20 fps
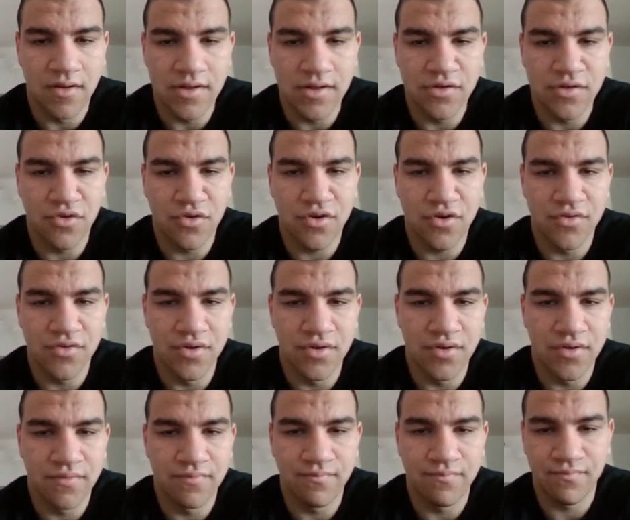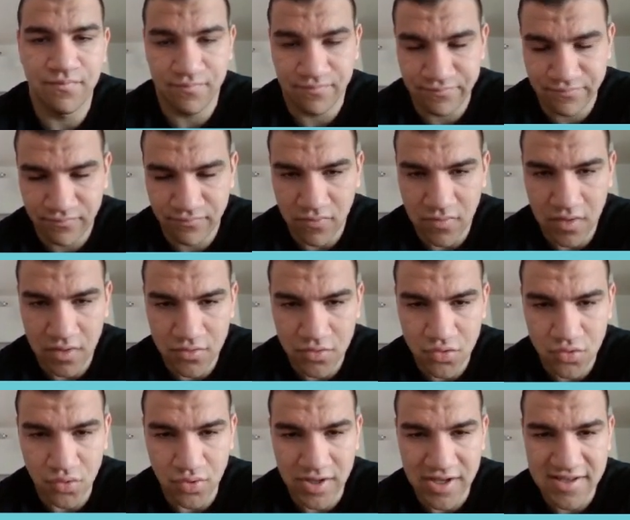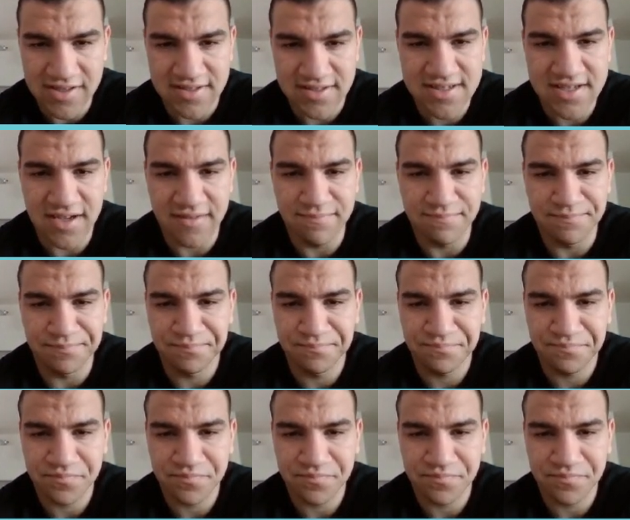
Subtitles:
in order to gain some